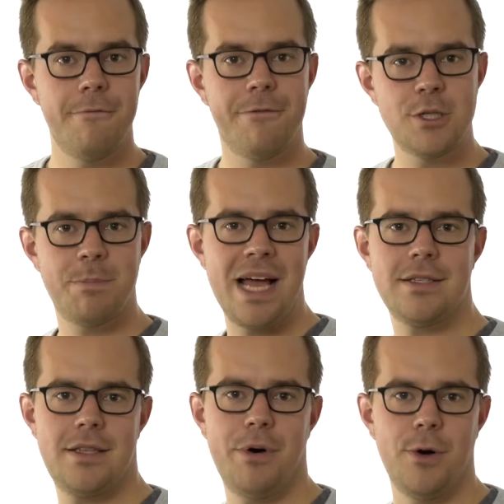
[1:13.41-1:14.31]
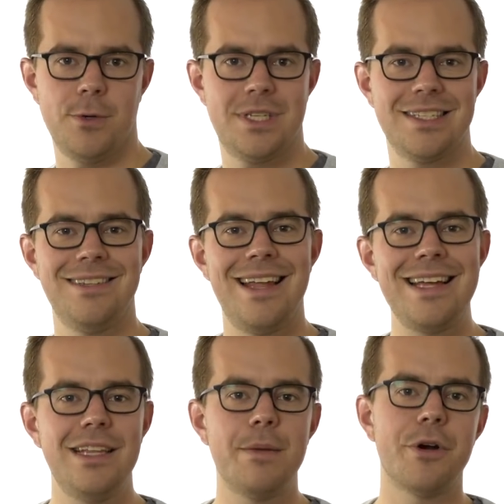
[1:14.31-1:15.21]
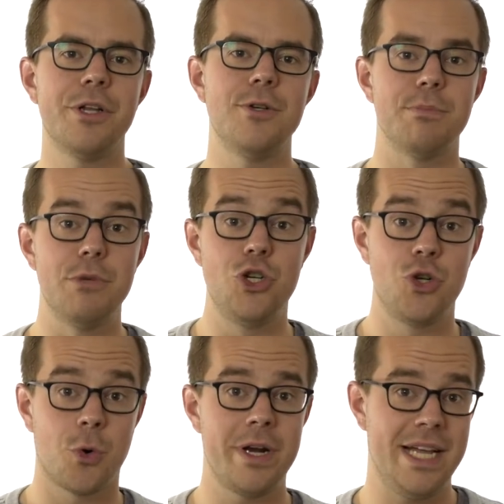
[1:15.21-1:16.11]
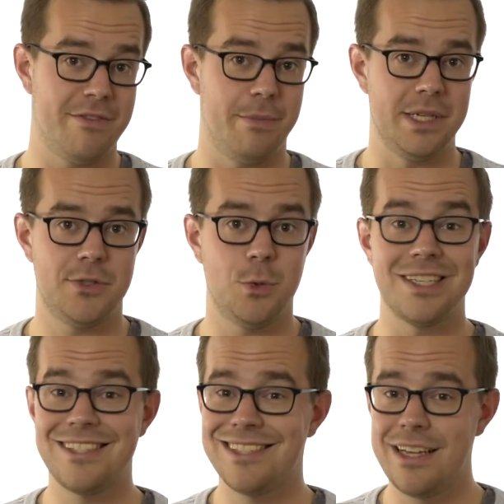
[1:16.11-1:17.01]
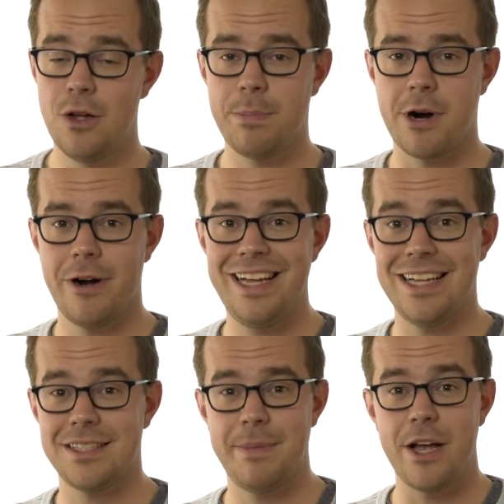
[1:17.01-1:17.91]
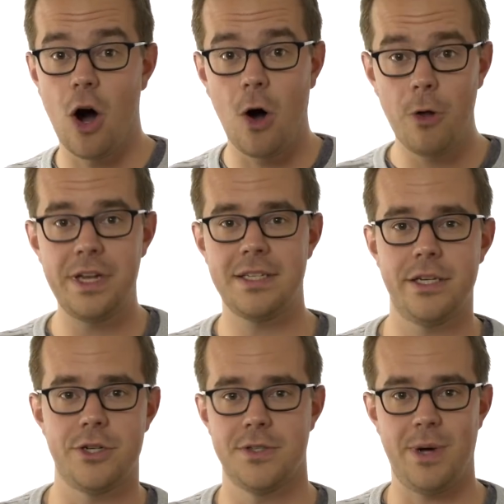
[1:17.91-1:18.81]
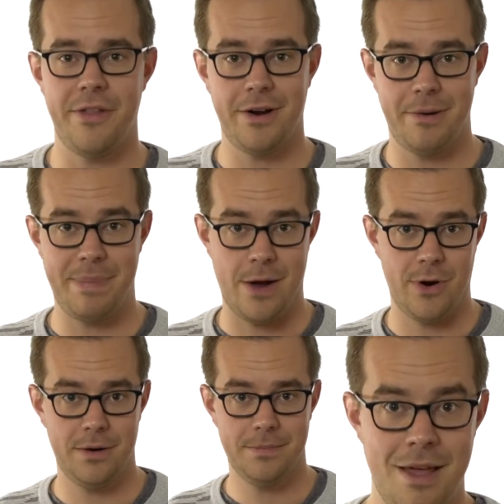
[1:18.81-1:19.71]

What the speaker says: First past the post is likely to produce majority governments, where a single party gets to make all the decisions while they're in power.